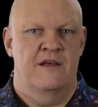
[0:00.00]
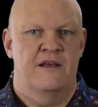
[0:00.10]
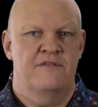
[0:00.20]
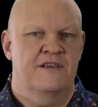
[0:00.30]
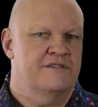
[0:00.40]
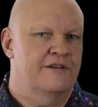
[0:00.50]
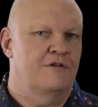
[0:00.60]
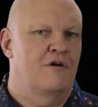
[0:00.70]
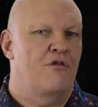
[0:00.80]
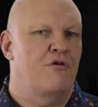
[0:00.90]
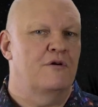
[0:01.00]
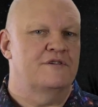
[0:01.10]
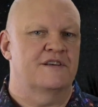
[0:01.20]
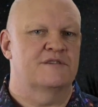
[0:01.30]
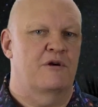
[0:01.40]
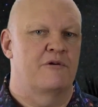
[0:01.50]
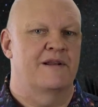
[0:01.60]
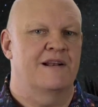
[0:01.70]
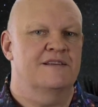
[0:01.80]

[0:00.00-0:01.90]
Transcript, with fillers: In this little thought experiment,